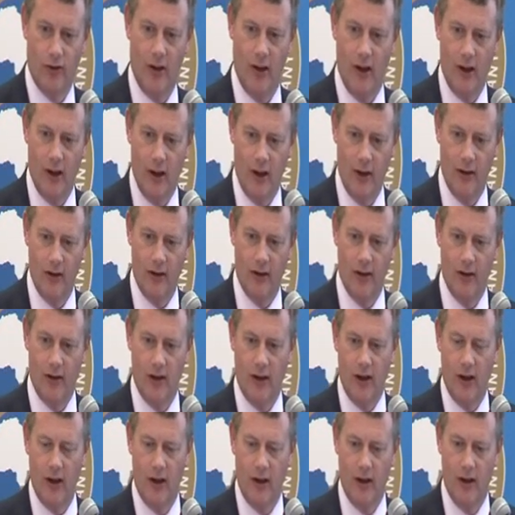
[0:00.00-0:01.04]
there
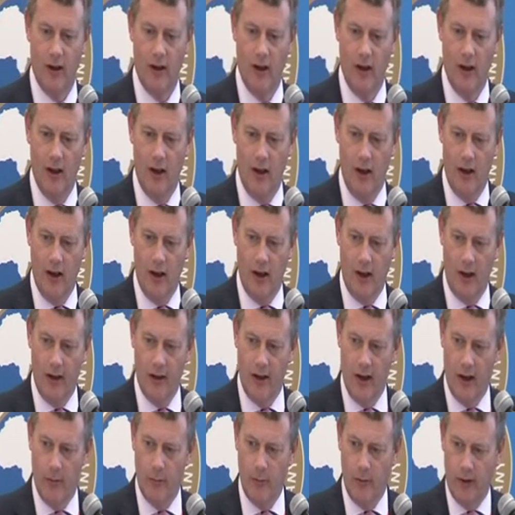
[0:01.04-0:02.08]
are a
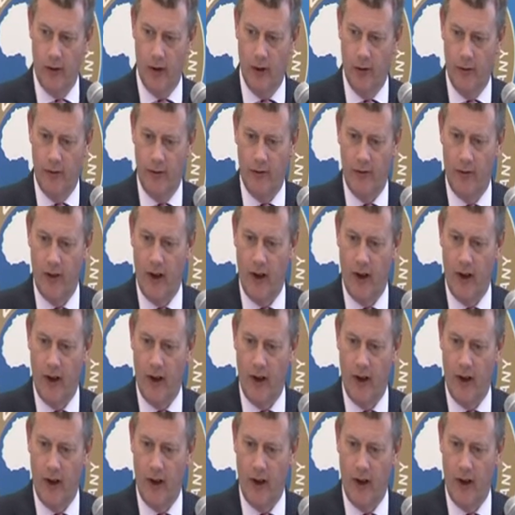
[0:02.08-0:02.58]
number of